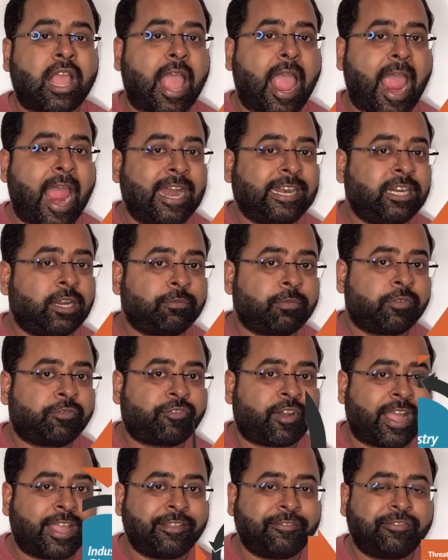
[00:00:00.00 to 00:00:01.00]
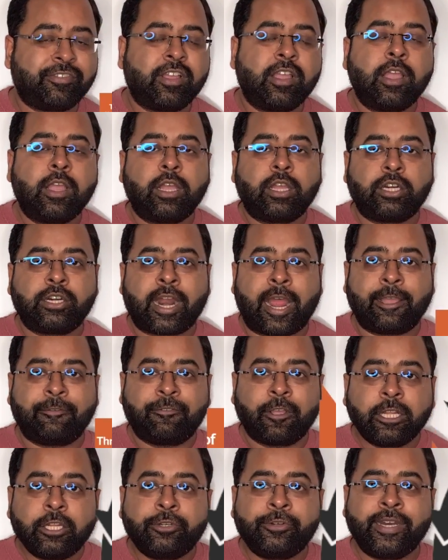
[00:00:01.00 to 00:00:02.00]
And number 5,
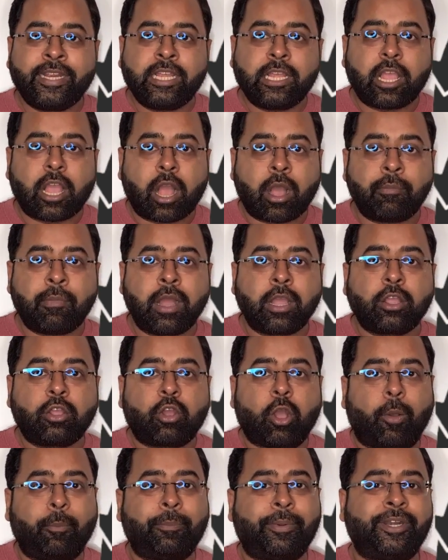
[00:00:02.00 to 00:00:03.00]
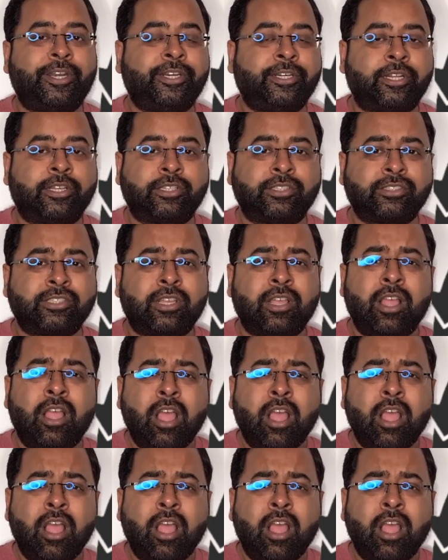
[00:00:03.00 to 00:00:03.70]
rivalry among competitors.